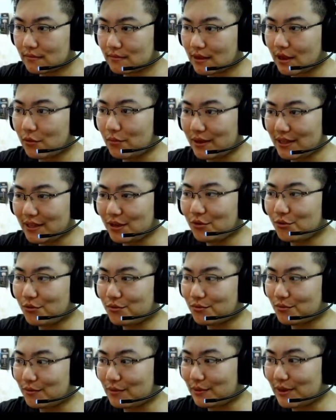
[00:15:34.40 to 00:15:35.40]
And we
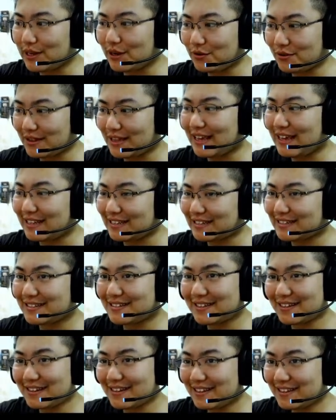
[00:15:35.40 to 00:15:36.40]
know we know
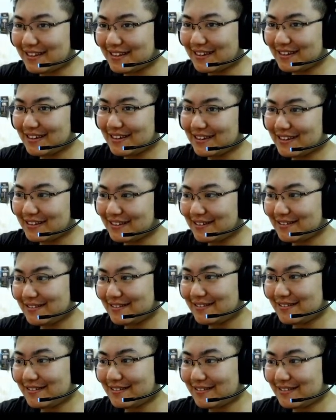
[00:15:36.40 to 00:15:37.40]
this.
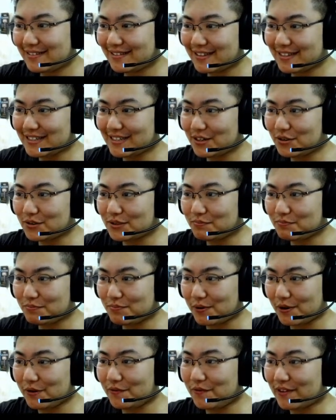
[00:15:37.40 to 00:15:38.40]
This looks
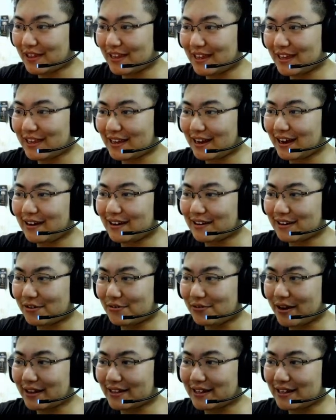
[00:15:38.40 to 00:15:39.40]
perfectly color
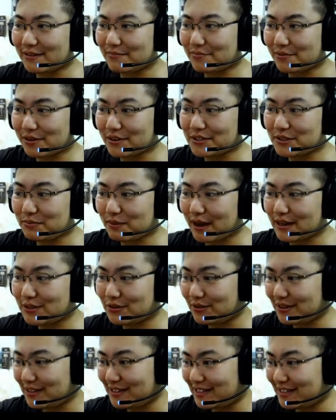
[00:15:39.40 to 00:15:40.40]
corrected per
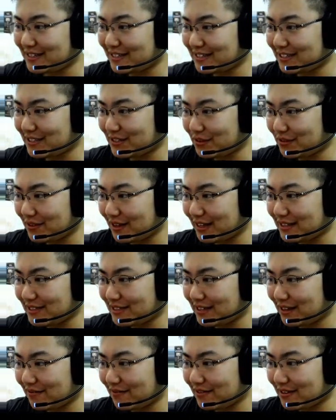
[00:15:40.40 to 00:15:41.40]
special edition, so that's
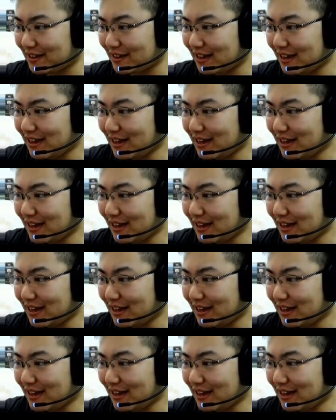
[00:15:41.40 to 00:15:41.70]
definitely.